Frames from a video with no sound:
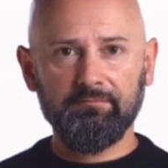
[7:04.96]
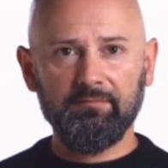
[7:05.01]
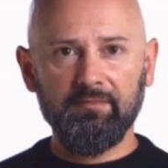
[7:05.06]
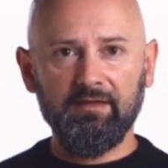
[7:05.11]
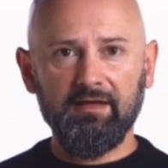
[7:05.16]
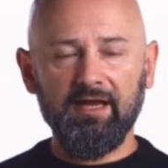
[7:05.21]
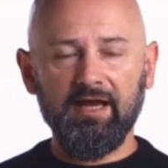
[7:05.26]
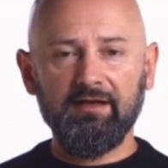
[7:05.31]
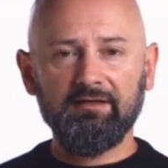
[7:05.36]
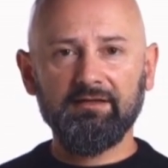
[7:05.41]

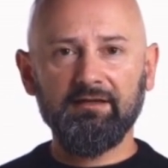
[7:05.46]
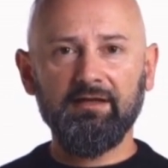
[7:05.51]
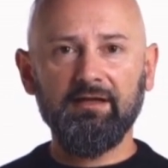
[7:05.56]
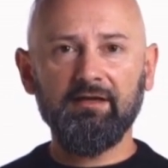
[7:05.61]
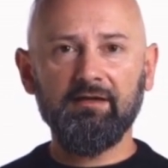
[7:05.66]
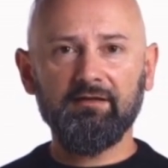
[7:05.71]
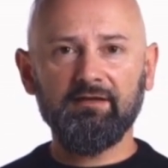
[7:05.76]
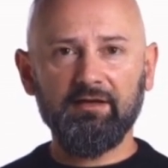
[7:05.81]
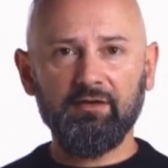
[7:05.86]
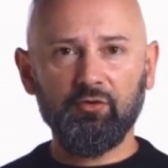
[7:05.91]

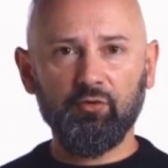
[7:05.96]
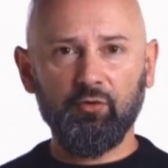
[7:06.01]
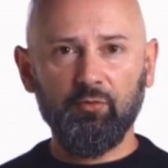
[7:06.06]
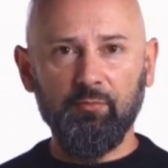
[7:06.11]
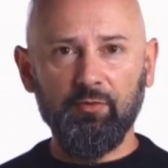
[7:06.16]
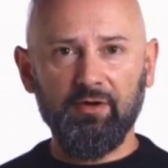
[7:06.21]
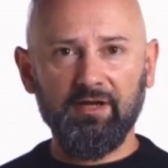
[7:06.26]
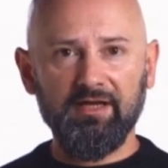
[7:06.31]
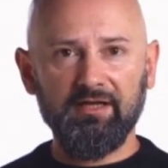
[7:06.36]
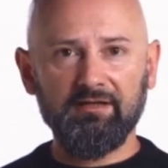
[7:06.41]
Lastly,
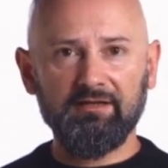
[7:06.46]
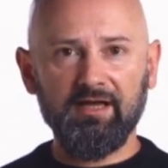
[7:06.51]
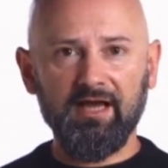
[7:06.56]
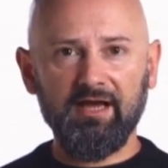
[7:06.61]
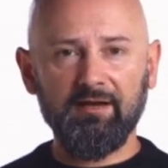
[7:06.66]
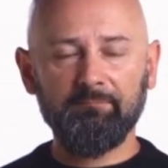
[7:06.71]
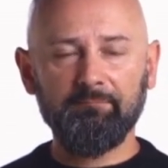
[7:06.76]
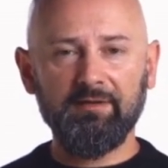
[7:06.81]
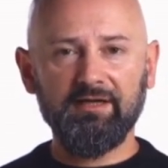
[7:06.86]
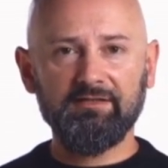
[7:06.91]
incorporating
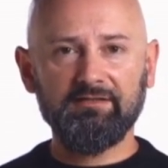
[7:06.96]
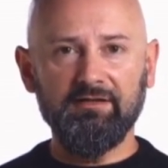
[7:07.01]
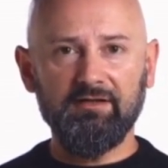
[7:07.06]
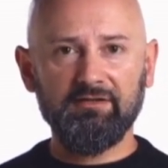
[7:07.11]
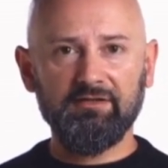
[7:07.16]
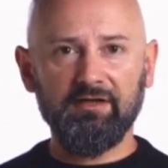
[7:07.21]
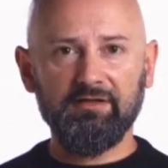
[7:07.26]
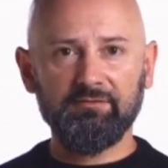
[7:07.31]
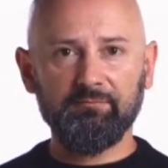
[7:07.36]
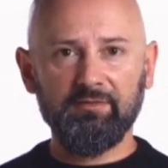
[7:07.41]
time-based
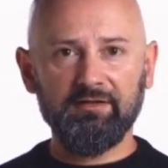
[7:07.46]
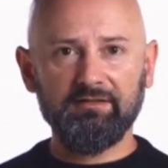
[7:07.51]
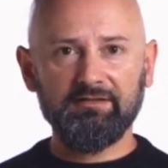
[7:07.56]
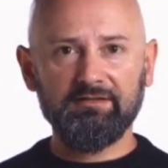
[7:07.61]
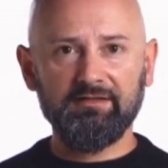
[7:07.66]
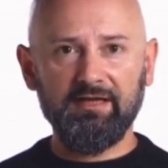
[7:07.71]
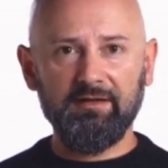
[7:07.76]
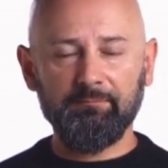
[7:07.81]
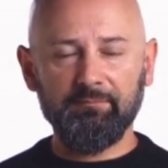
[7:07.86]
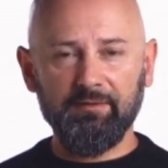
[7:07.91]

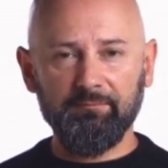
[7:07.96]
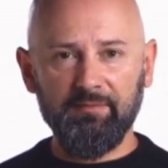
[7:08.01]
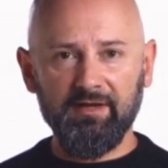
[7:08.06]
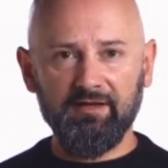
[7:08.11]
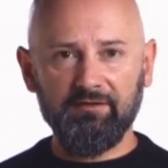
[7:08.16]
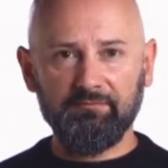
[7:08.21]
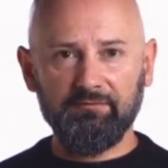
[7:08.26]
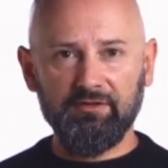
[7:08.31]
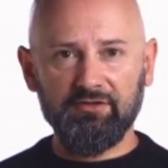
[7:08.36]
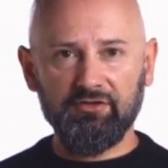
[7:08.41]
adjustments can be
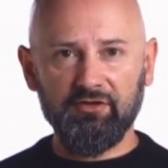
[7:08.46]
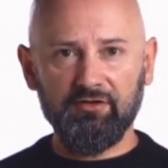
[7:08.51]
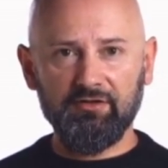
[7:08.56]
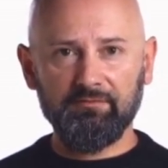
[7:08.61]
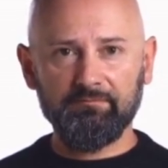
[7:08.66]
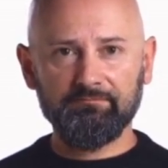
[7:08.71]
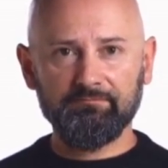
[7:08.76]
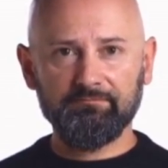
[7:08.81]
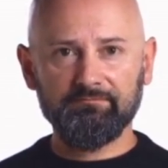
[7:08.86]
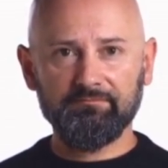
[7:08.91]

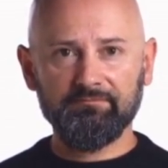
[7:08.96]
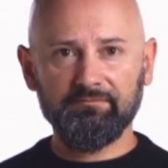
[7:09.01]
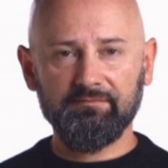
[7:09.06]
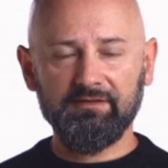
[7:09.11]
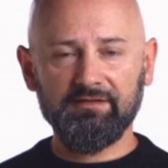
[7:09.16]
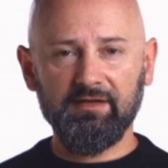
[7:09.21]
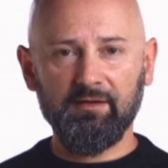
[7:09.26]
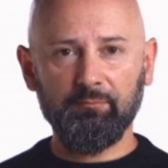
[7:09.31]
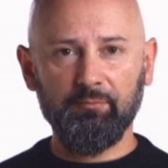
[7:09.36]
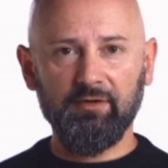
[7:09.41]
beneficial.
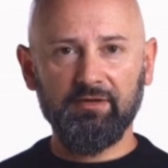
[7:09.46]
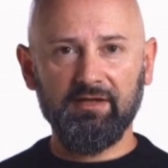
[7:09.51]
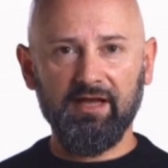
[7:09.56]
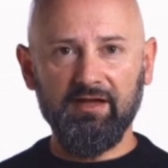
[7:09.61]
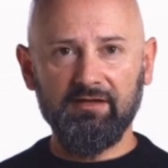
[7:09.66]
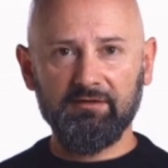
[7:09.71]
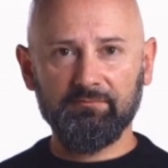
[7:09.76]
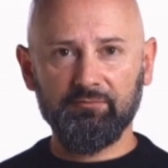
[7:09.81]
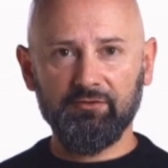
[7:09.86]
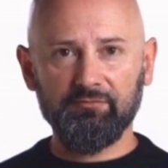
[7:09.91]
Some
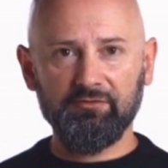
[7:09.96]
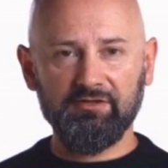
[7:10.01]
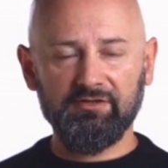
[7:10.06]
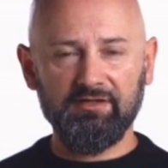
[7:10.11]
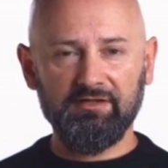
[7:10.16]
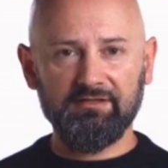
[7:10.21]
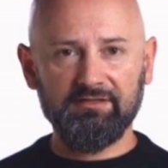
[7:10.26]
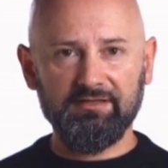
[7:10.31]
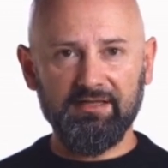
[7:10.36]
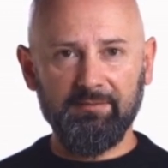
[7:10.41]
protective
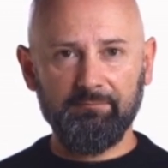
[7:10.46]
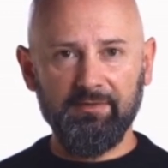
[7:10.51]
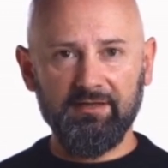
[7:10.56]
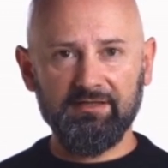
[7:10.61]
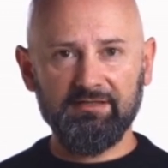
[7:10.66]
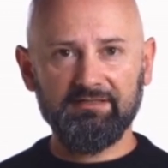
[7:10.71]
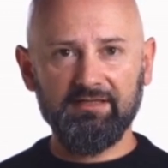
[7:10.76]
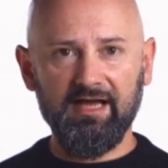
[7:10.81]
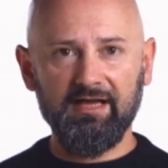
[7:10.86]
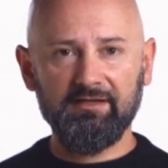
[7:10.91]
provisions can be
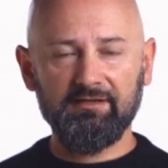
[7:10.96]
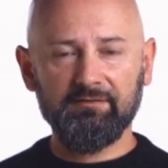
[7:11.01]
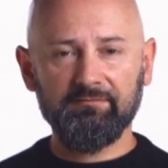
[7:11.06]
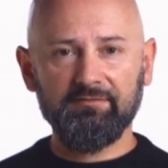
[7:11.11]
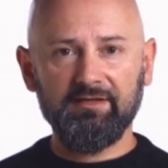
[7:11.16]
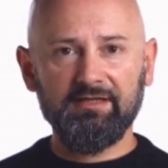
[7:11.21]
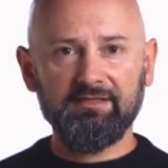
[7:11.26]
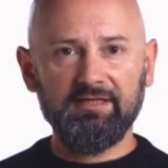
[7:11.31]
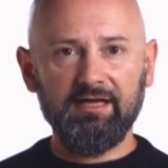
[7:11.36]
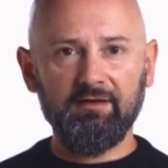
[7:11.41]
designed to
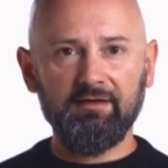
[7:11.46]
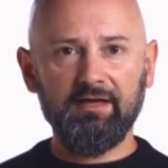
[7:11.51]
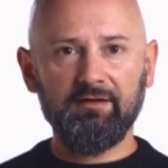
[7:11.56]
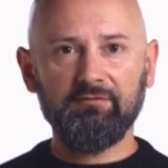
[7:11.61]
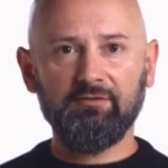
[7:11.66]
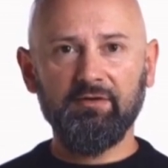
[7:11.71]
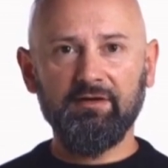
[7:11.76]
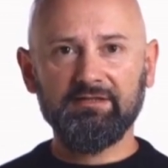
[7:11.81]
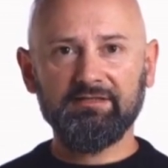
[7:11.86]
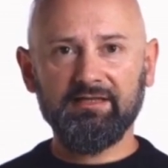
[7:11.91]
phase out
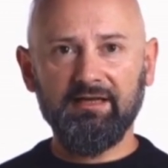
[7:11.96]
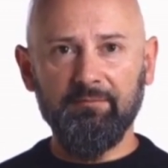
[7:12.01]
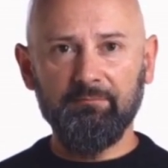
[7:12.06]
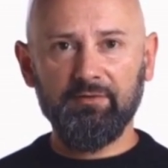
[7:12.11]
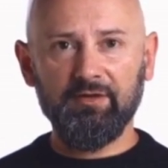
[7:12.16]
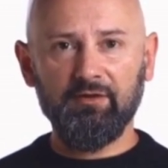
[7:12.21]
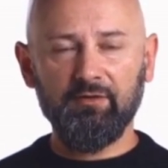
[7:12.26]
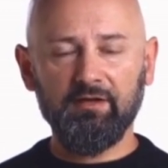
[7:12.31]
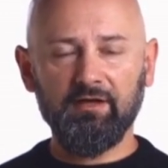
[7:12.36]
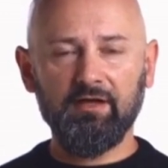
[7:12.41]
after a set
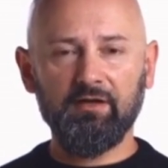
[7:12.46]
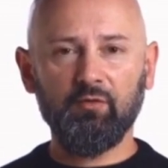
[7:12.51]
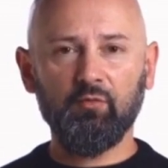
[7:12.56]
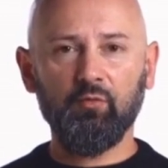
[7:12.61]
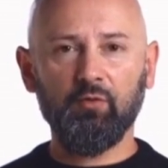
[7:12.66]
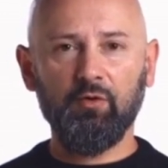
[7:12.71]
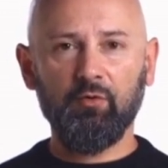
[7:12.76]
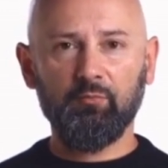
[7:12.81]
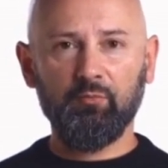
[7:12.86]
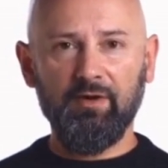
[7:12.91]
period
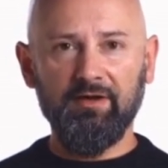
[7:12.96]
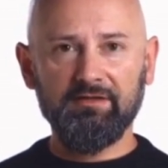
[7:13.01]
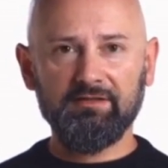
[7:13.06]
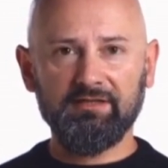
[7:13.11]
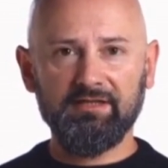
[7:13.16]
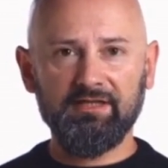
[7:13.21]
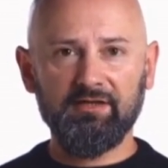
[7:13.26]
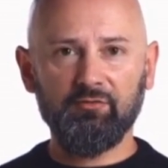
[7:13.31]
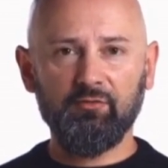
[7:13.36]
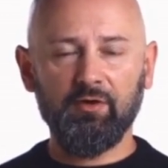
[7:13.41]
or once
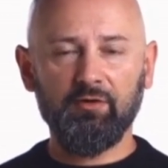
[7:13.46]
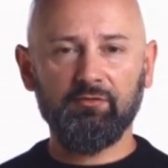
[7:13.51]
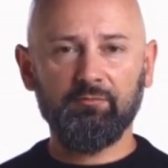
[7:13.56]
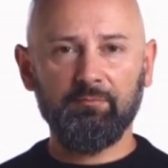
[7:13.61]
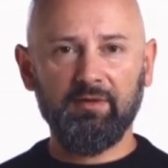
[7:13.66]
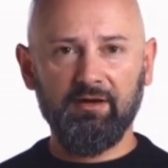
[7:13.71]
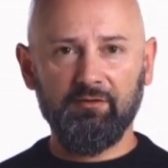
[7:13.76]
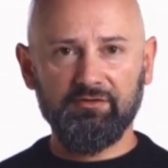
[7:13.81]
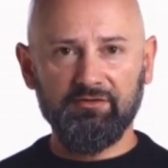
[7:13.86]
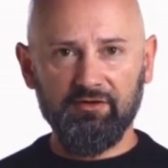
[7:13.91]
key growth
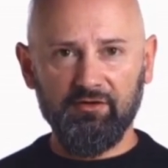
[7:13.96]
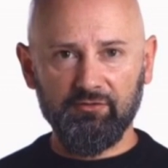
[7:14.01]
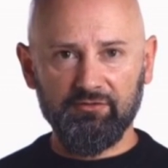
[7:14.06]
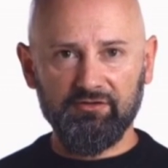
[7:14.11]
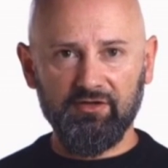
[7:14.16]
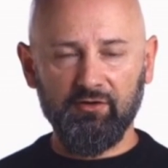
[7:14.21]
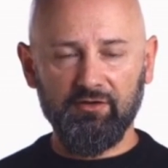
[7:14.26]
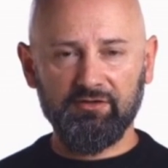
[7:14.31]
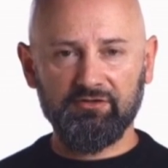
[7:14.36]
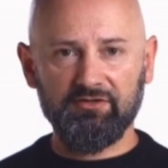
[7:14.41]

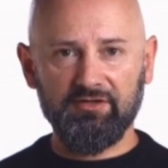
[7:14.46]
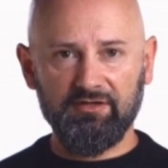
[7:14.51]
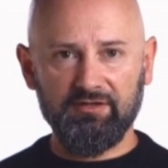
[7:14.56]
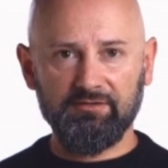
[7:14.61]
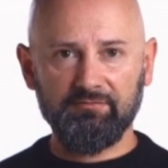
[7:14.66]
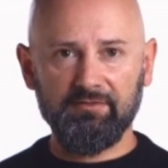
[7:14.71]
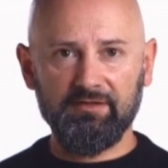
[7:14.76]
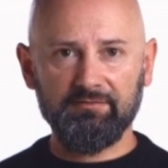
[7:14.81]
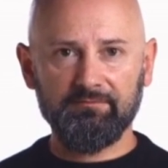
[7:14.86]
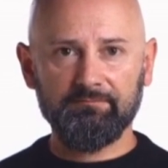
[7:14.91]
milestones are
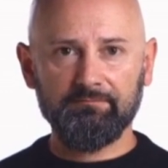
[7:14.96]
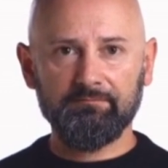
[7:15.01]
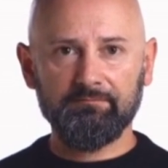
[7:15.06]
achieved.